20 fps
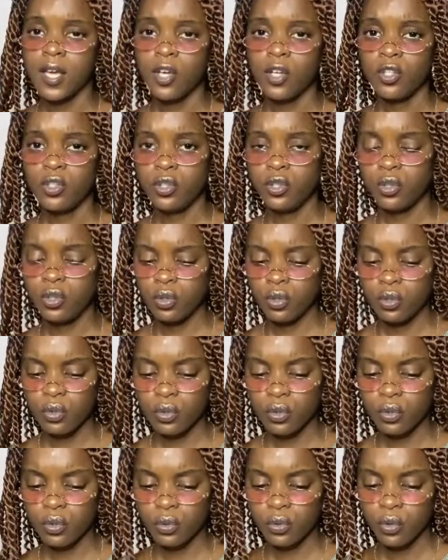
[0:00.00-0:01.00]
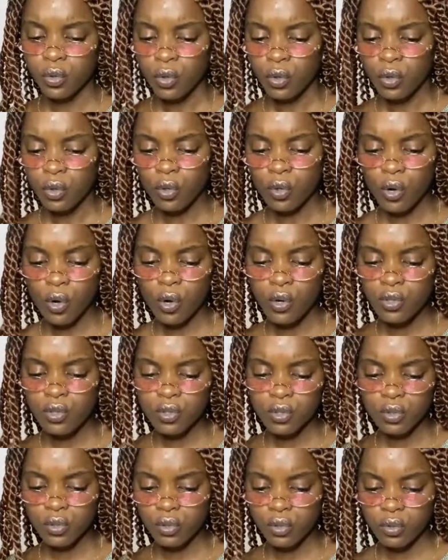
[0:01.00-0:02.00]
You go
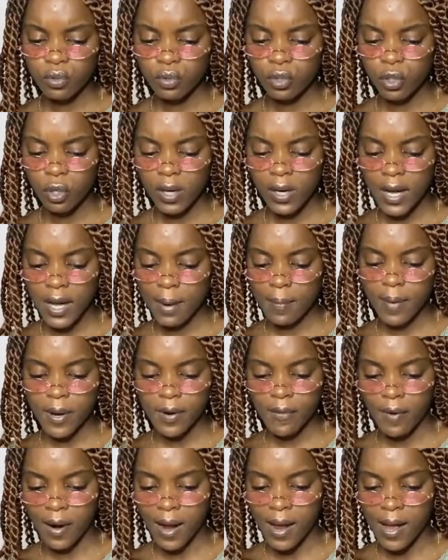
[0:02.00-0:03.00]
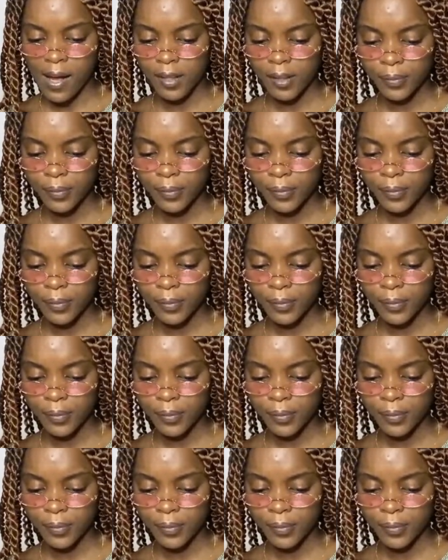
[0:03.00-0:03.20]
to your camera.